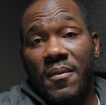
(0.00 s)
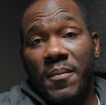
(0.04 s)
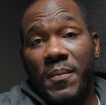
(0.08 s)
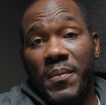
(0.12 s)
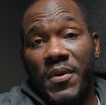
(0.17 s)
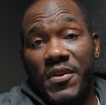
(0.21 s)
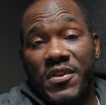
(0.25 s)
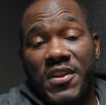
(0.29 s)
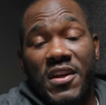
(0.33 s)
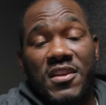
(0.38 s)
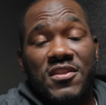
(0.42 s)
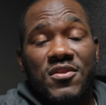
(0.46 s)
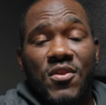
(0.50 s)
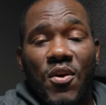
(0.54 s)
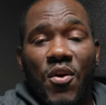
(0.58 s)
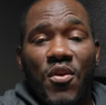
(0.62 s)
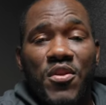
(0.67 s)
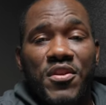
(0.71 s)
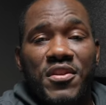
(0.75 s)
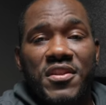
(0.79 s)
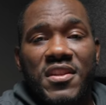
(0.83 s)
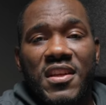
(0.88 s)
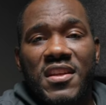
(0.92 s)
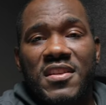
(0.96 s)
But there's all
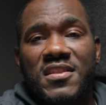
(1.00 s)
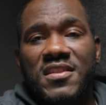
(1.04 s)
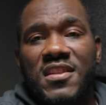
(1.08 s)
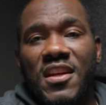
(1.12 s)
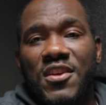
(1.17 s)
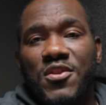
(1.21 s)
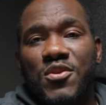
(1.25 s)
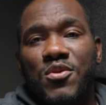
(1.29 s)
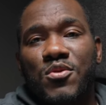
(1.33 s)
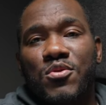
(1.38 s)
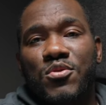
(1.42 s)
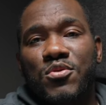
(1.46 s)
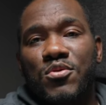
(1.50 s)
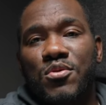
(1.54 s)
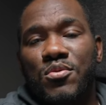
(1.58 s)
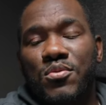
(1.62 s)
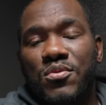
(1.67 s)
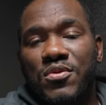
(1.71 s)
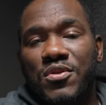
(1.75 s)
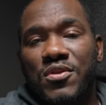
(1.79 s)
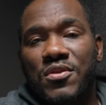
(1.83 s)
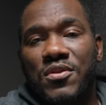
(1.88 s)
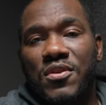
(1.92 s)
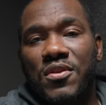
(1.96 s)
the things that you could
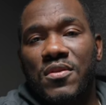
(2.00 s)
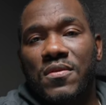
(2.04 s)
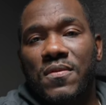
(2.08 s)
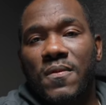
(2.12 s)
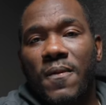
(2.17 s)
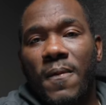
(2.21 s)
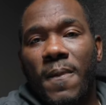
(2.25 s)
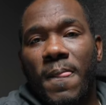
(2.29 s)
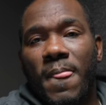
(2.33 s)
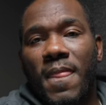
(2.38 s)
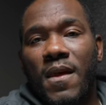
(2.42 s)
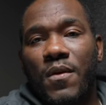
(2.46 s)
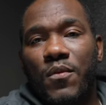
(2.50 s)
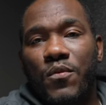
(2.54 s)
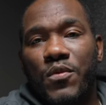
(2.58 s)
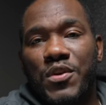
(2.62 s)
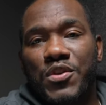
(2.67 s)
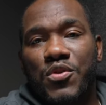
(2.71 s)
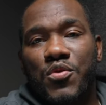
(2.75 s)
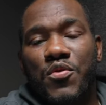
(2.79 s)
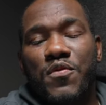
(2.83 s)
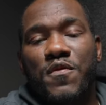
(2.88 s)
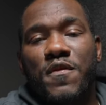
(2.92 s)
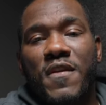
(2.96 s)
do, you know.
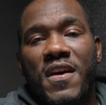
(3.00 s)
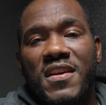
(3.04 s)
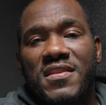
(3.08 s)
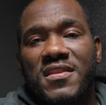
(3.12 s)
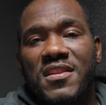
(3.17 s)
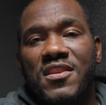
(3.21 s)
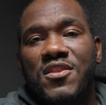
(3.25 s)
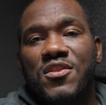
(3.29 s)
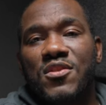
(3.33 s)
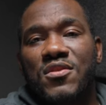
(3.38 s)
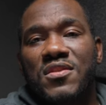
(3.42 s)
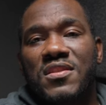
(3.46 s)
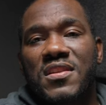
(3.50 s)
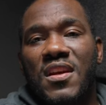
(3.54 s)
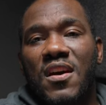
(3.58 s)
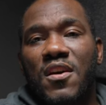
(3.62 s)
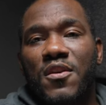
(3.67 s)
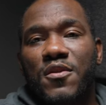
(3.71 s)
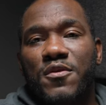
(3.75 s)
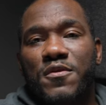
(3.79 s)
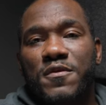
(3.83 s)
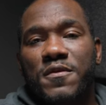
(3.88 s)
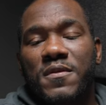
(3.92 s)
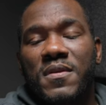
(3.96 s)
When you invest in
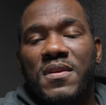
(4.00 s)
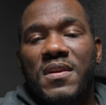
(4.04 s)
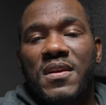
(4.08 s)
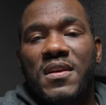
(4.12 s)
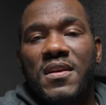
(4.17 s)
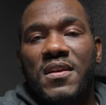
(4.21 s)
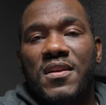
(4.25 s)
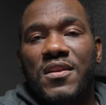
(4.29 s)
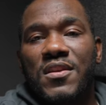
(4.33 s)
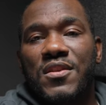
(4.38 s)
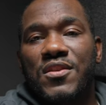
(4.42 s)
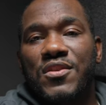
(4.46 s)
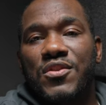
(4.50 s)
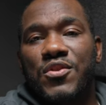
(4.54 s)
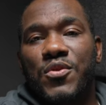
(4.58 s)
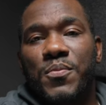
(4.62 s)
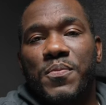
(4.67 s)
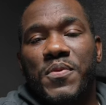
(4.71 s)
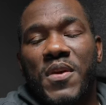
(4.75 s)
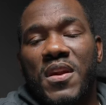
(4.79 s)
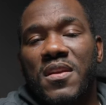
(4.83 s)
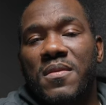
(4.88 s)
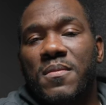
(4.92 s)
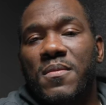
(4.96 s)
yourself, you
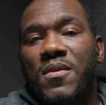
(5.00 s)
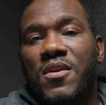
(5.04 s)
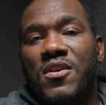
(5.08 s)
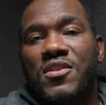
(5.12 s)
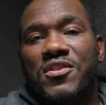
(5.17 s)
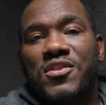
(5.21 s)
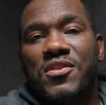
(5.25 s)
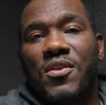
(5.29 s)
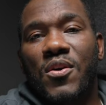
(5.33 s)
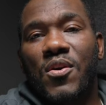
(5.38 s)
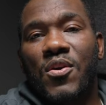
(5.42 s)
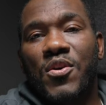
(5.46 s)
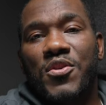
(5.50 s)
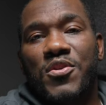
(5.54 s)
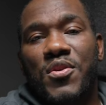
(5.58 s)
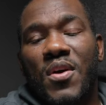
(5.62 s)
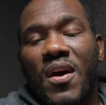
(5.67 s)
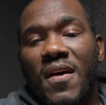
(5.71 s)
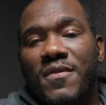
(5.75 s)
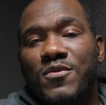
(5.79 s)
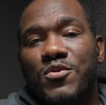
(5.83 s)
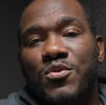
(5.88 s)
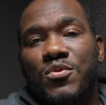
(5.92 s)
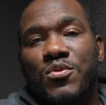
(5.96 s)
pretty much, all you
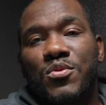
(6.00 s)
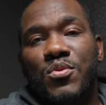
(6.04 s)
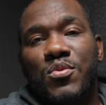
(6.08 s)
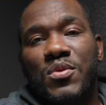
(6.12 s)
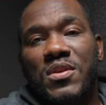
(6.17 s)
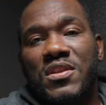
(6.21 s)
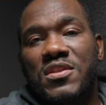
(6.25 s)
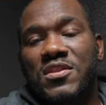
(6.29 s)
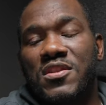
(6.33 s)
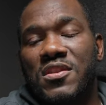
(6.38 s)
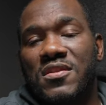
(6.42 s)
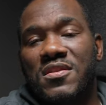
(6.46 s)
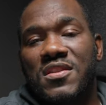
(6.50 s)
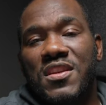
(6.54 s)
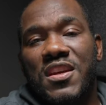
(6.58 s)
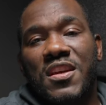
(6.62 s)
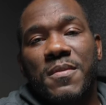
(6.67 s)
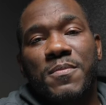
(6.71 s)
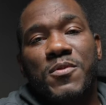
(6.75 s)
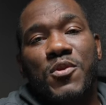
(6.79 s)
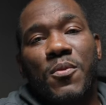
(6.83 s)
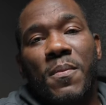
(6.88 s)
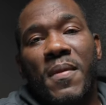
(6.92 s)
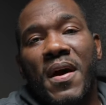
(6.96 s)
have to do is just
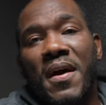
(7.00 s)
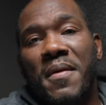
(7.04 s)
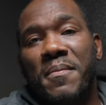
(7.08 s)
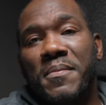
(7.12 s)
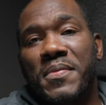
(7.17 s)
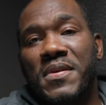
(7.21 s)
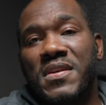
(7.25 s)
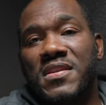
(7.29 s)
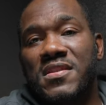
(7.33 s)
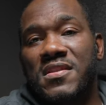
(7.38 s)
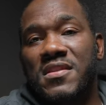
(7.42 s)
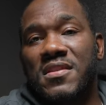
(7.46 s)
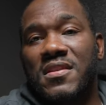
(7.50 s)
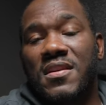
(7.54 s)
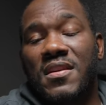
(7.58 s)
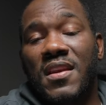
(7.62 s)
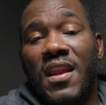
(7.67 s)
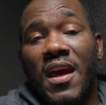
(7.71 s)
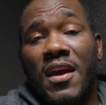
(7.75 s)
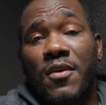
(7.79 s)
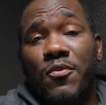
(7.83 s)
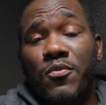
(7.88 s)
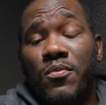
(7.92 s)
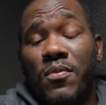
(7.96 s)
keep your mind busy.
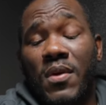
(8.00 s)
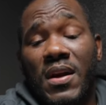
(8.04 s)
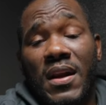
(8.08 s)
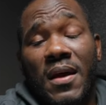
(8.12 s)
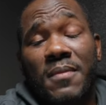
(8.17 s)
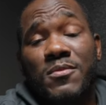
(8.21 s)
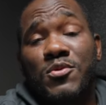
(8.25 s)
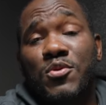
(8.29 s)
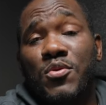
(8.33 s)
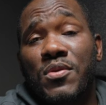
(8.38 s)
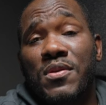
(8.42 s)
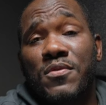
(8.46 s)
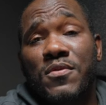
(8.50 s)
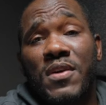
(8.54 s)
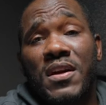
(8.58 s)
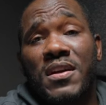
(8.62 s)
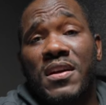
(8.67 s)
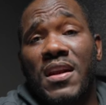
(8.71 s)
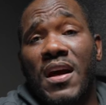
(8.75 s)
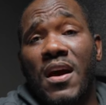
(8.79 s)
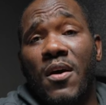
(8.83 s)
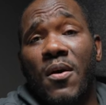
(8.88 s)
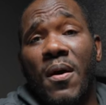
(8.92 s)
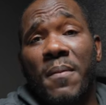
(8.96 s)
Like what I'm doing
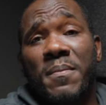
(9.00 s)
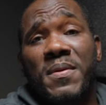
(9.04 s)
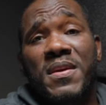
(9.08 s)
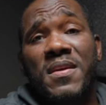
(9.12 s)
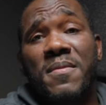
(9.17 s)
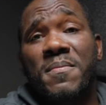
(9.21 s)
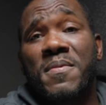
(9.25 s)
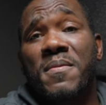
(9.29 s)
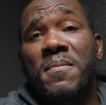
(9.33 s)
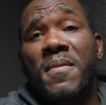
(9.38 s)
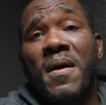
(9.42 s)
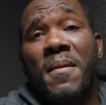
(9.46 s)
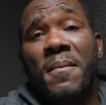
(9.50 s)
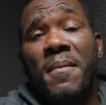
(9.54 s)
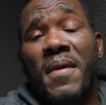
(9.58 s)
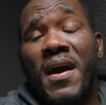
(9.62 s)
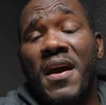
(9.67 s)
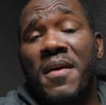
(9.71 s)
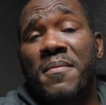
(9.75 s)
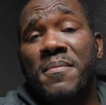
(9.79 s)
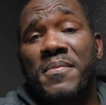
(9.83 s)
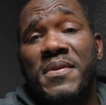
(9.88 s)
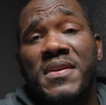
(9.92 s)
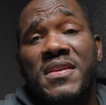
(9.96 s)
right now, I'm keeping my
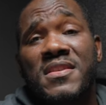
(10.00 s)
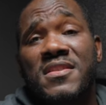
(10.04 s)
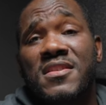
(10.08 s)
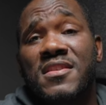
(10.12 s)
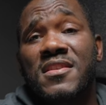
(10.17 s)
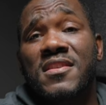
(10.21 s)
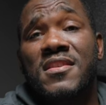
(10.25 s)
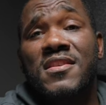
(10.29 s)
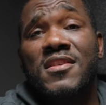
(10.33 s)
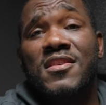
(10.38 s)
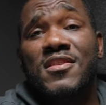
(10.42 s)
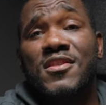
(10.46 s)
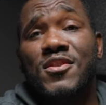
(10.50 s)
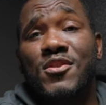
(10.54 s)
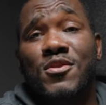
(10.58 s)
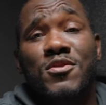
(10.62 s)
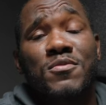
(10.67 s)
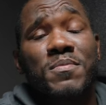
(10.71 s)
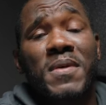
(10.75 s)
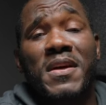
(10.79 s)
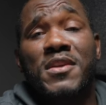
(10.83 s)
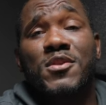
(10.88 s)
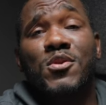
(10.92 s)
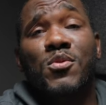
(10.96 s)
mind busy
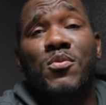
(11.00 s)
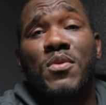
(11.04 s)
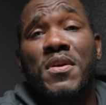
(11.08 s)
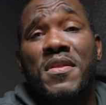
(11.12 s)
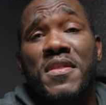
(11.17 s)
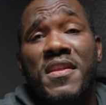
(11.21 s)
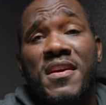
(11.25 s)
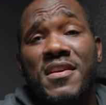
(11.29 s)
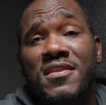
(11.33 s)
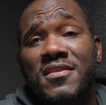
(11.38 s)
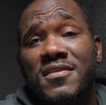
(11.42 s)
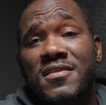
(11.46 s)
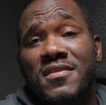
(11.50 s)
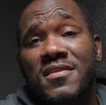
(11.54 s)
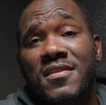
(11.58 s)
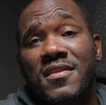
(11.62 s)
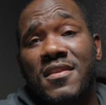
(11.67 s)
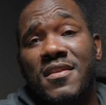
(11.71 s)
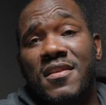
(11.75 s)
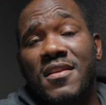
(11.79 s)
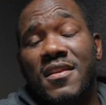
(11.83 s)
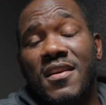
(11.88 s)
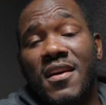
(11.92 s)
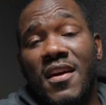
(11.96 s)
just by doing this
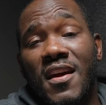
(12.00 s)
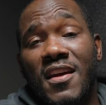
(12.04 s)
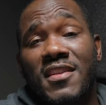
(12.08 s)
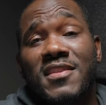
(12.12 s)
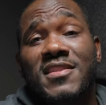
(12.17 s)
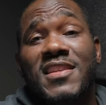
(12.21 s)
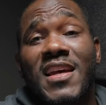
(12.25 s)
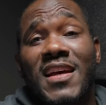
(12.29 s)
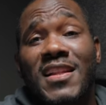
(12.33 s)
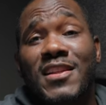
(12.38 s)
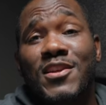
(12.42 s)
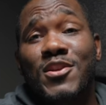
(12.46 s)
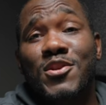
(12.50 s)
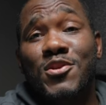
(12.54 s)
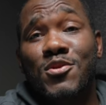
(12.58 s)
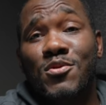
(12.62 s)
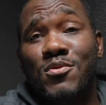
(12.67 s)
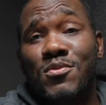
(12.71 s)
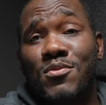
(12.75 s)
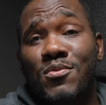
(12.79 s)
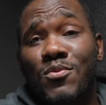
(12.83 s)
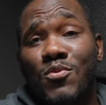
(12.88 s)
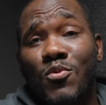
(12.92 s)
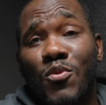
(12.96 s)
and telling
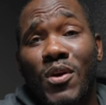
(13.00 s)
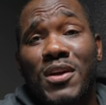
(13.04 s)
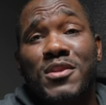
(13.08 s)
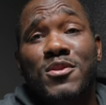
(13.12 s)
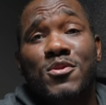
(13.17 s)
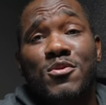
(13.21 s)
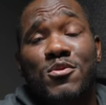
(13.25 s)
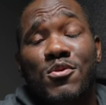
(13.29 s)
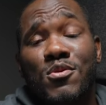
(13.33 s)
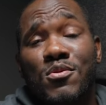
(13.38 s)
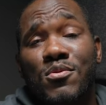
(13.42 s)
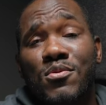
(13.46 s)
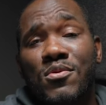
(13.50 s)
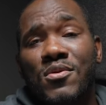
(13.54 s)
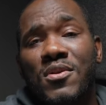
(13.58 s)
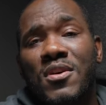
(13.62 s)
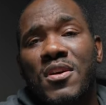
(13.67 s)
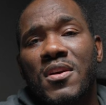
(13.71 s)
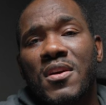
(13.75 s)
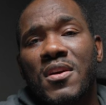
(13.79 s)
you what to do.